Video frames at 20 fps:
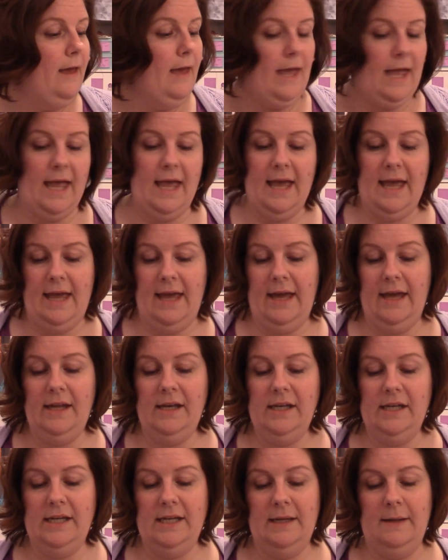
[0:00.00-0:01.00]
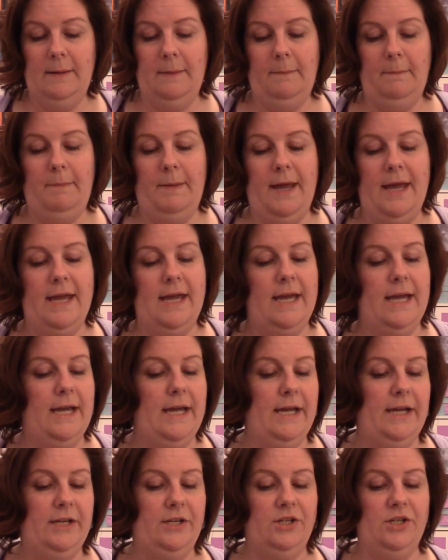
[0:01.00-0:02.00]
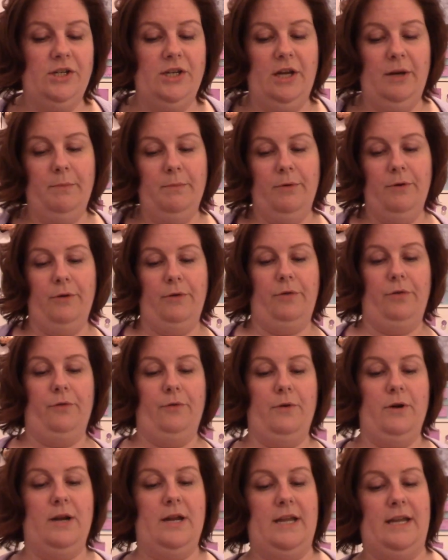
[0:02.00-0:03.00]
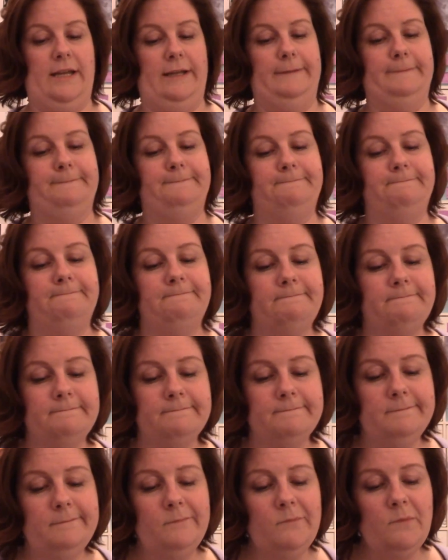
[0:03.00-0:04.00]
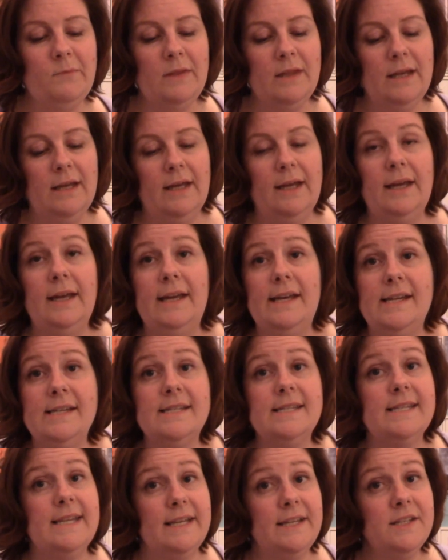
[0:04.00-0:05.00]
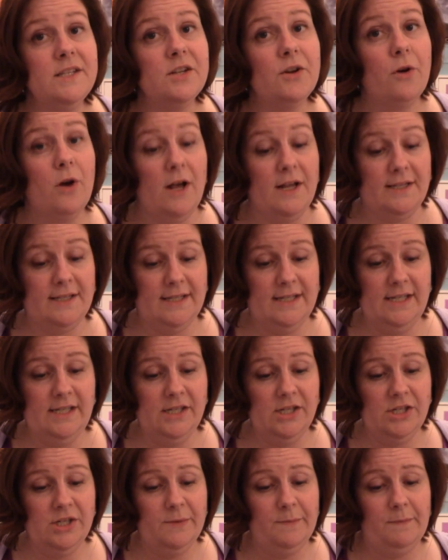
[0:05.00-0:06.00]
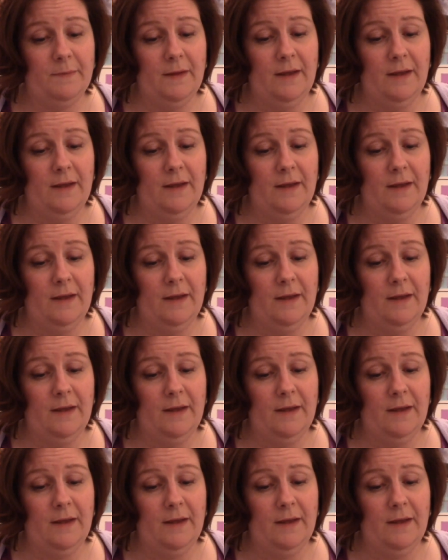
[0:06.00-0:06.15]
And page number 3 is Sin's Cross Stitch.